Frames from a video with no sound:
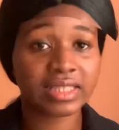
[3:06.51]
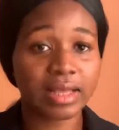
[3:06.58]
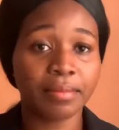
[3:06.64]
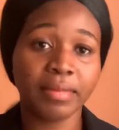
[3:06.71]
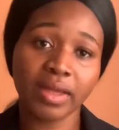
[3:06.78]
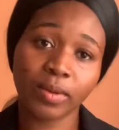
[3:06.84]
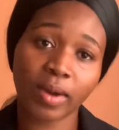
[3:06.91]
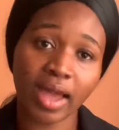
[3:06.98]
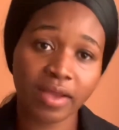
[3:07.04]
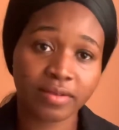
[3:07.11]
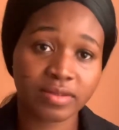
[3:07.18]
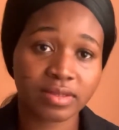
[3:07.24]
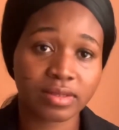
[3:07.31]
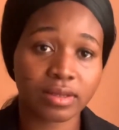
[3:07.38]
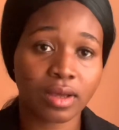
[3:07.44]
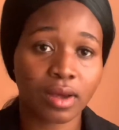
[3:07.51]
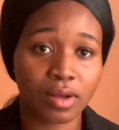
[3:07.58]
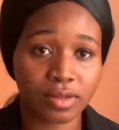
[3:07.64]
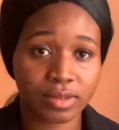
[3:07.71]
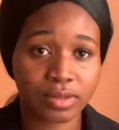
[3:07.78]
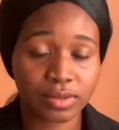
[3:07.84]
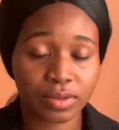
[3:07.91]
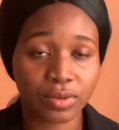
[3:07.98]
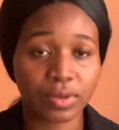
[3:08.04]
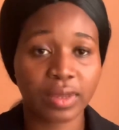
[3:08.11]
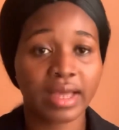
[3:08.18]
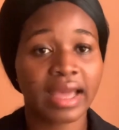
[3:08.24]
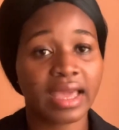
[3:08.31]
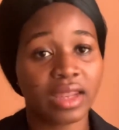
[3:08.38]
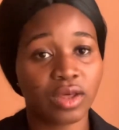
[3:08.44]
The midwives also
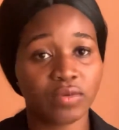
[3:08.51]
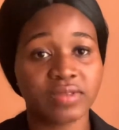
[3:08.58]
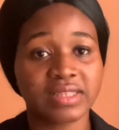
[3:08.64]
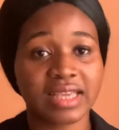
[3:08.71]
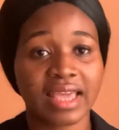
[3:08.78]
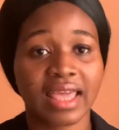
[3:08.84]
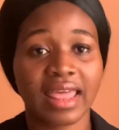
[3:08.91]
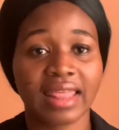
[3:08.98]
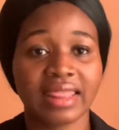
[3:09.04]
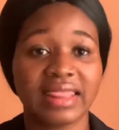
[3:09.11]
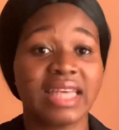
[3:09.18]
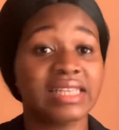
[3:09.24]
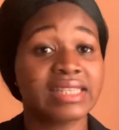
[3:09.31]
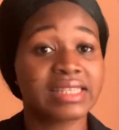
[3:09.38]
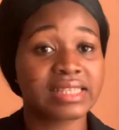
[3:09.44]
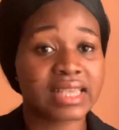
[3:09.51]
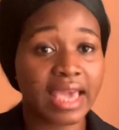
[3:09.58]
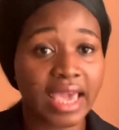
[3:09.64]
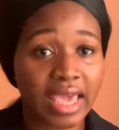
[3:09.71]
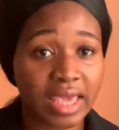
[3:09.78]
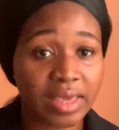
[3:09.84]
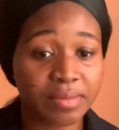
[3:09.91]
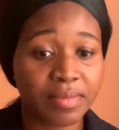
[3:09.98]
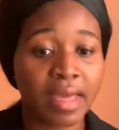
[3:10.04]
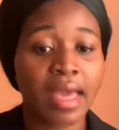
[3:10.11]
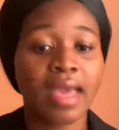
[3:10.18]
kind of take the same